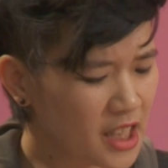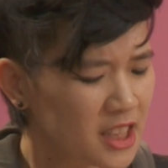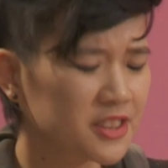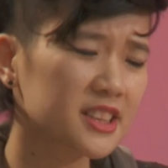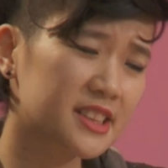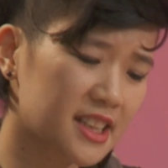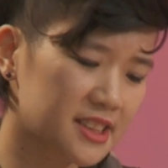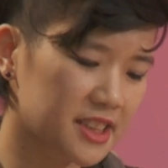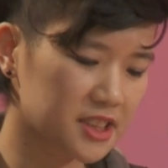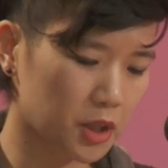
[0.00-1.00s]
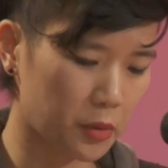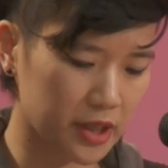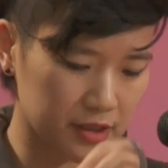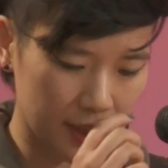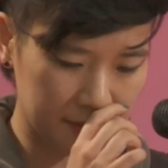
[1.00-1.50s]
So, this essay is a
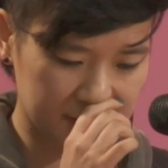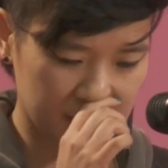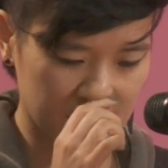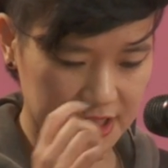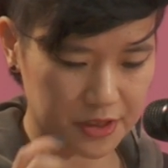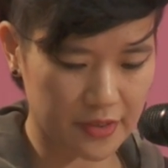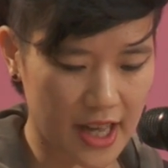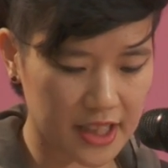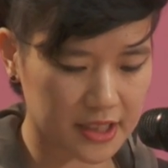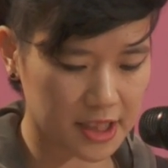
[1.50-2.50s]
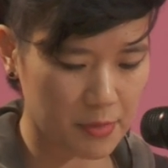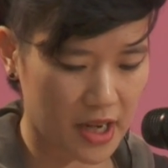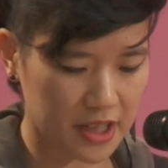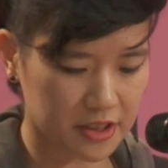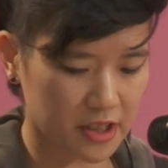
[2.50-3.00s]
queer love song to radically
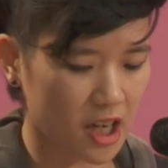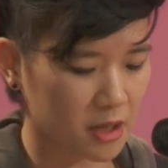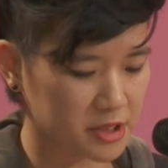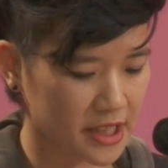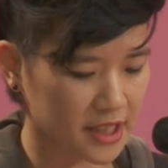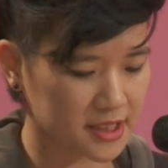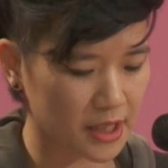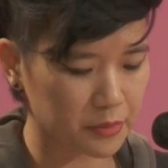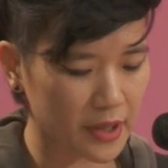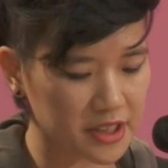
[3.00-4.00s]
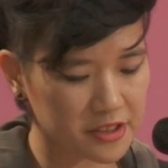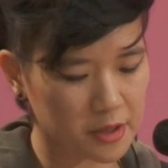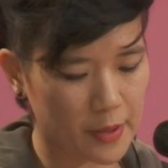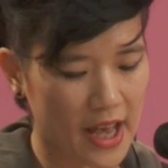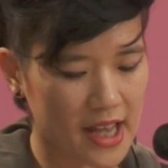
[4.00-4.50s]
minor objects that render the
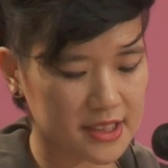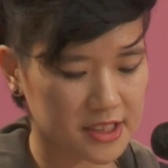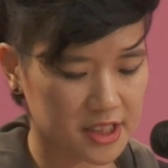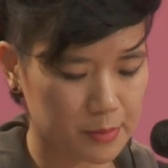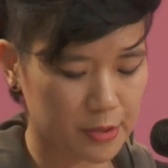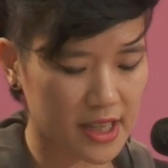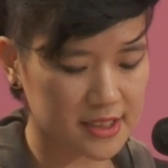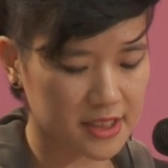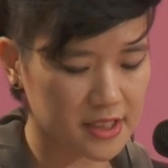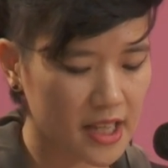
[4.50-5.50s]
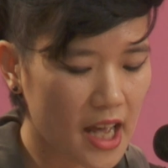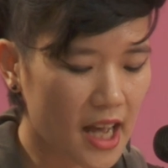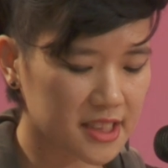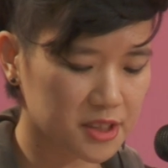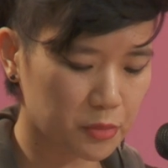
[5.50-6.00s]
past and the present
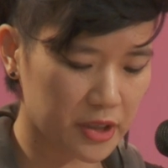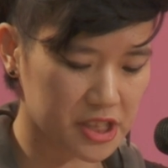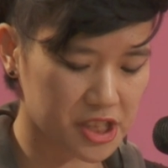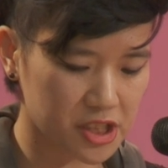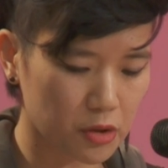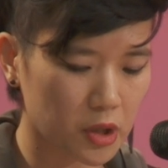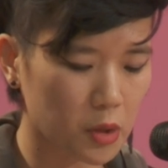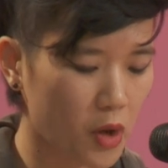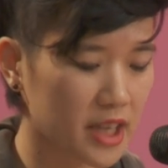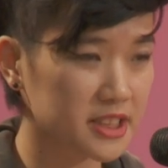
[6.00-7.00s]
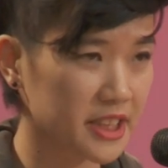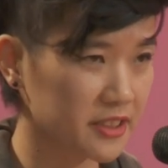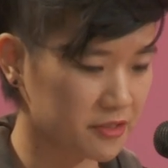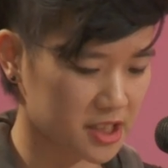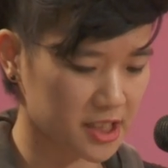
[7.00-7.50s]
as a wish or a wanting
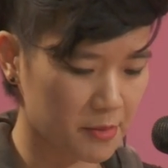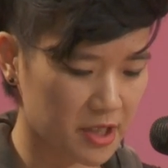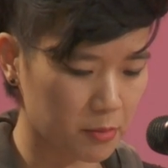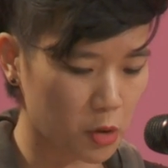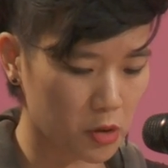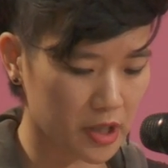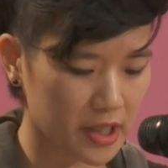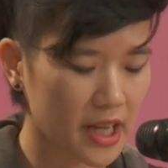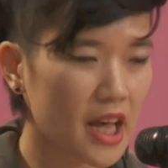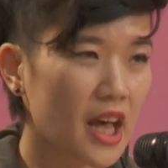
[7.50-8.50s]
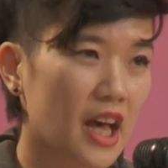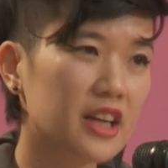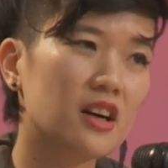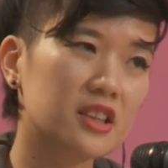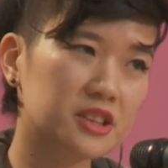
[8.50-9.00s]
for something more, and
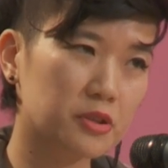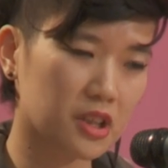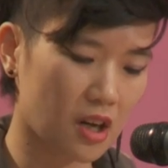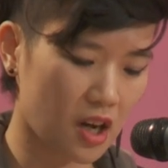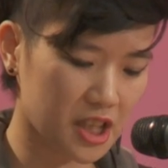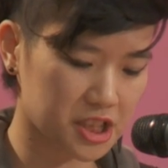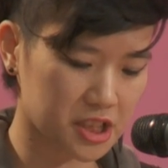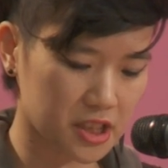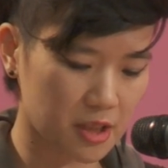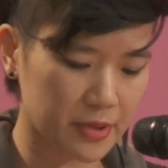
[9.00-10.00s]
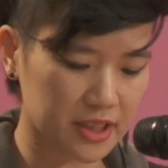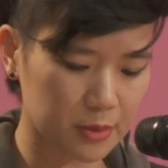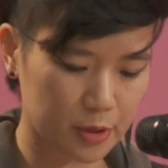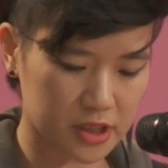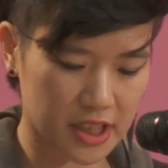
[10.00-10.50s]
also a caution about the
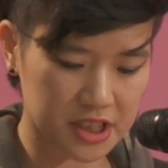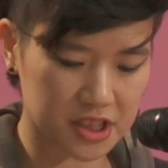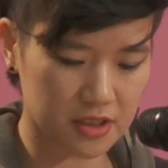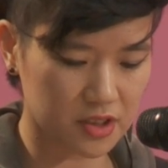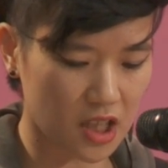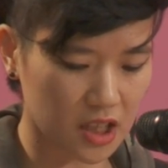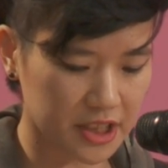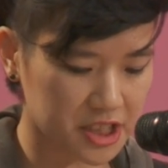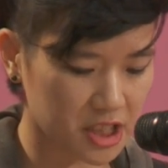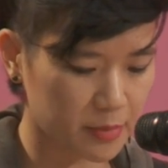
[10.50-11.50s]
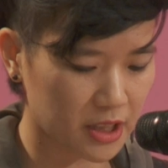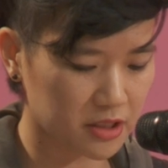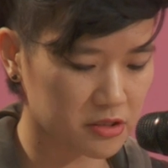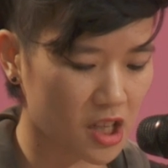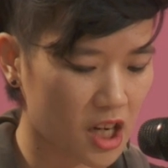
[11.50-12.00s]
production of knowledge about
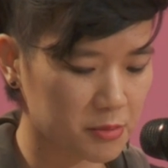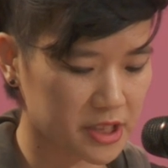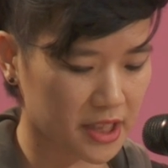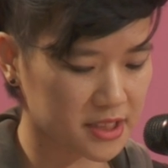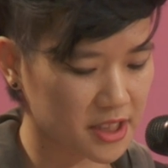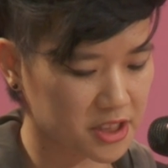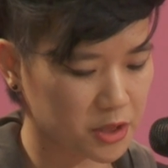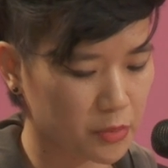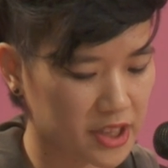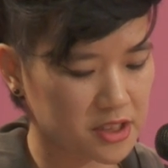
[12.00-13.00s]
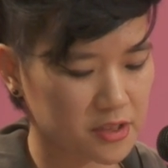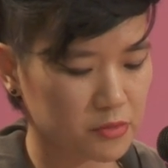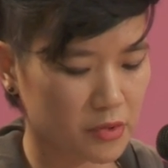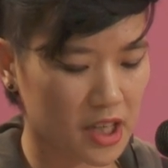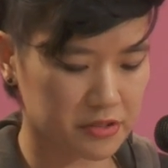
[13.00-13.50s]
those objects into what
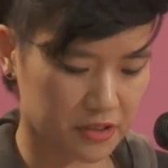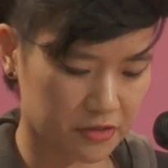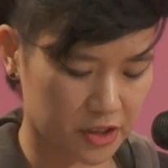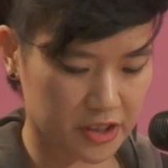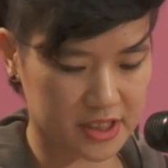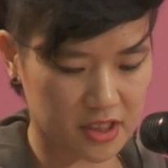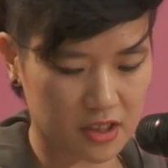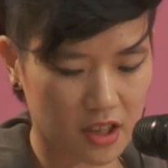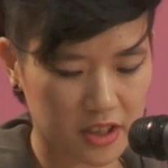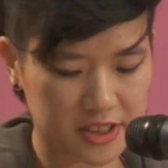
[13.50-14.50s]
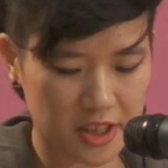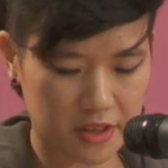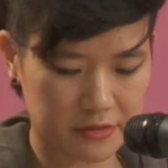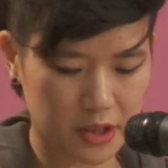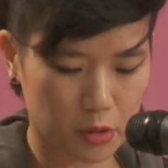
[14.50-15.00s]
Roderick Ferguson calls the
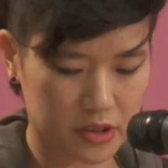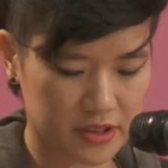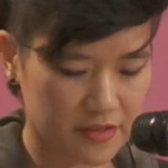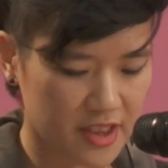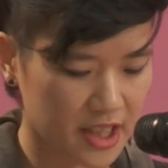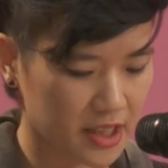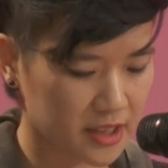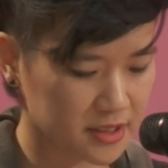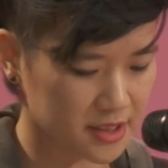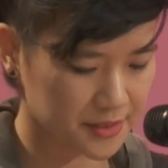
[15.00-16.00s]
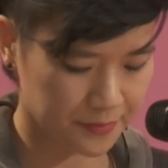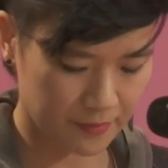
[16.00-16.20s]
reorder of things.